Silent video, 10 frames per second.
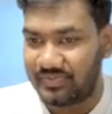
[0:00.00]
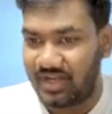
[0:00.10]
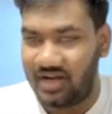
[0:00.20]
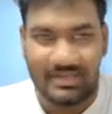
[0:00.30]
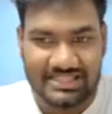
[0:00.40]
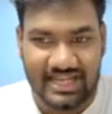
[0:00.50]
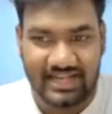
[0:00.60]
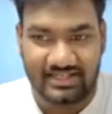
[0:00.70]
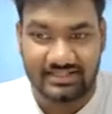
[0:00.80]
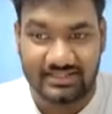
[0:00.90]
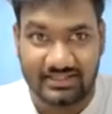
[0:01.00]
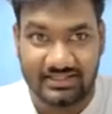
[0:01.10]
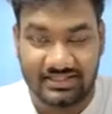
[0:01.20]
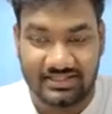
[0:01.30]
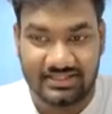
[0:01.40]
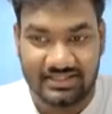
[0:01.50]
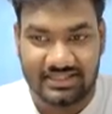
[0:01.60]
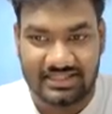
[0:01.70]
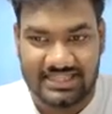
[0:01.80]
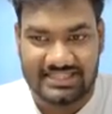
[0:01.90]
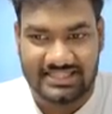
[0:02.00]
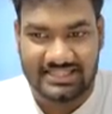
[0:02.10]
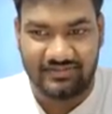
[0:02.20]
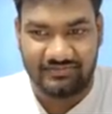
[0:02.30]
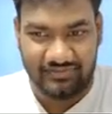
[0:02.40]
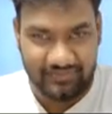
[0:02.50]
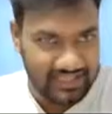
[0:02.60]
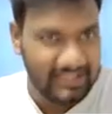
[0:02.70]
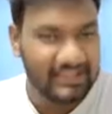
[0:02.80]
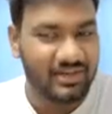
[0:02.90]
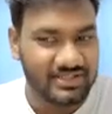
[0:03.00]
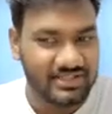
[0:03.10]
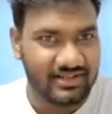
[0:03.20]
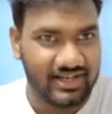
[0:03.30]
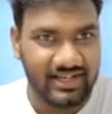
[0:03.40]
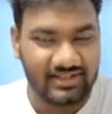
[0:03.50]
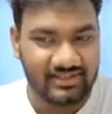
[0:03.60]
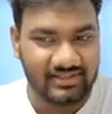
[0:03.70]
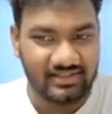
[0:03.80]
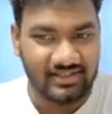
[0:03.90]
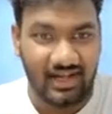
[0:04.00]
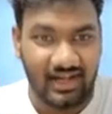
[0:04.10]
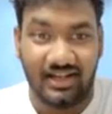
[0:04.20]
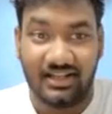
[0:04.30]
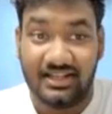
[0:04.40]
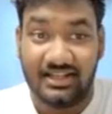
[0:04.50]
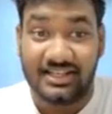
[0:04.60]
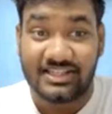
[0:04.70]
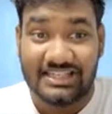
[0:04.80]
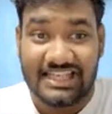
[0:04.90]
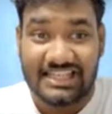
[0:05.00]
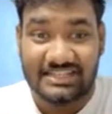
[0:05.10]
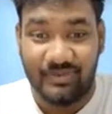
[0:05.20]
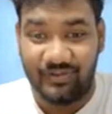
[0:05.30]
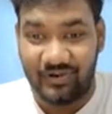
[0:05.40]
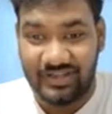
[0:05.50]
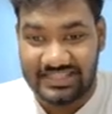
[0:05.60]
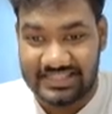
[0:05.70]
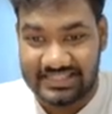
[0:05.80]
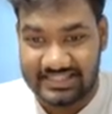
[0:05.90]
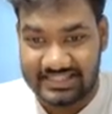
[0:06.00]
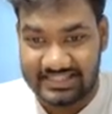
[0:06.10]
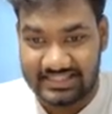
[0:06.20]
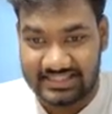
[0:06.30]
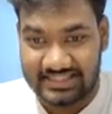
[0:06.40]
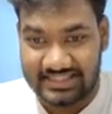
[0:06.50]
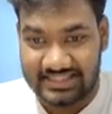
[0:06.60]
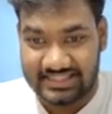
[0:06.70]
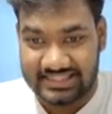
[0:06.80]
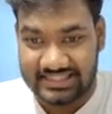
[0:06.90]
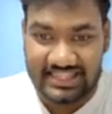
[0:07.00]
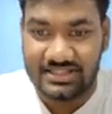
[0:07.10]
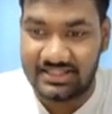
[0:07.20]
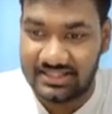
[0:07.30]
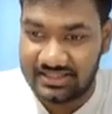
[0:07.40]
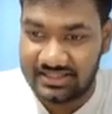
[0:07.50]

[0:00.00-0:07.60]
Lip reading: How much is that? That's 15,000, right? So CS before is 60,000.